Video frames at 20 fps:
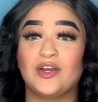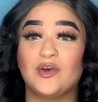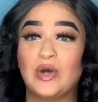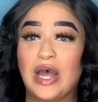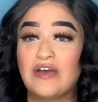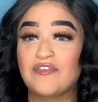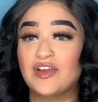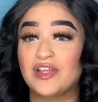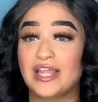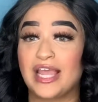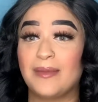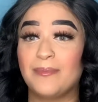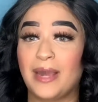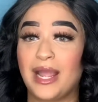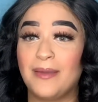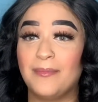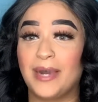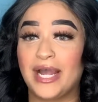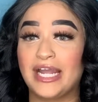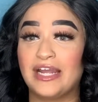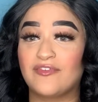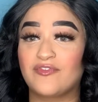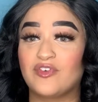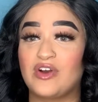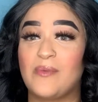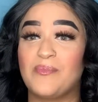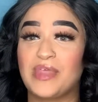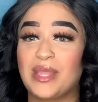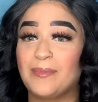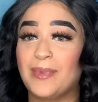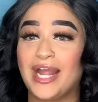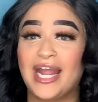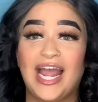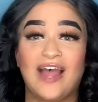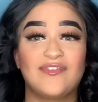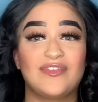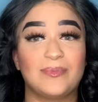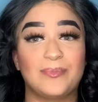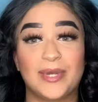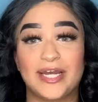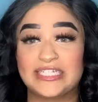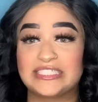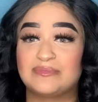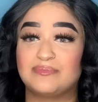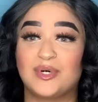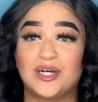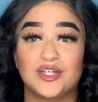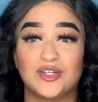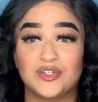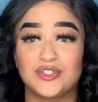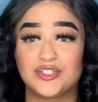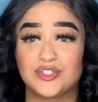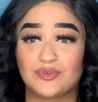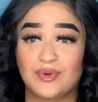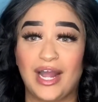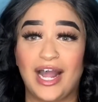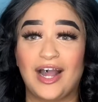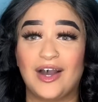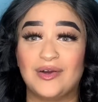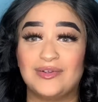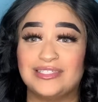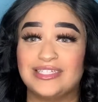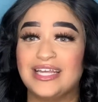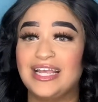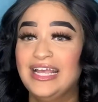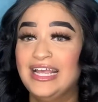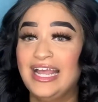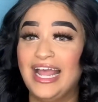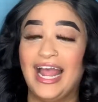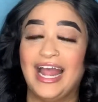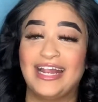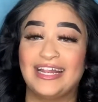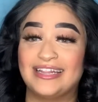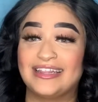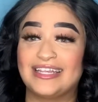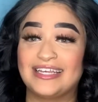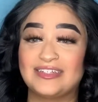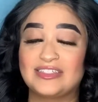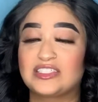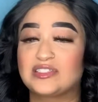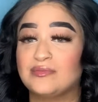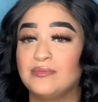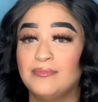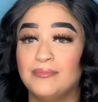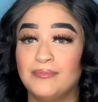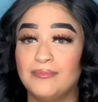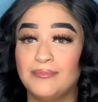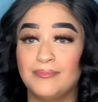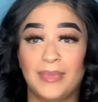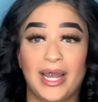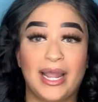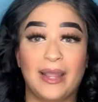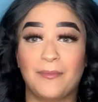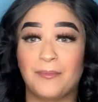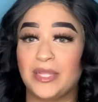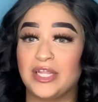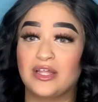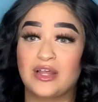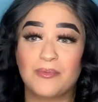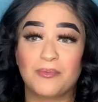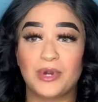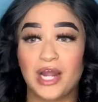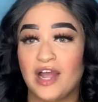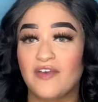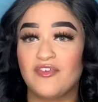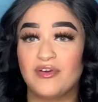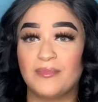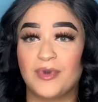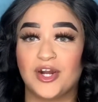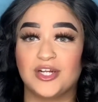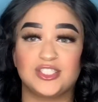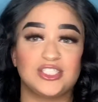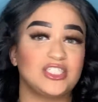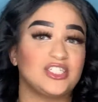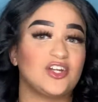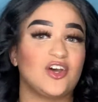Whoever they might buy it from, they might have the best bundles around, and this might be their profit margin.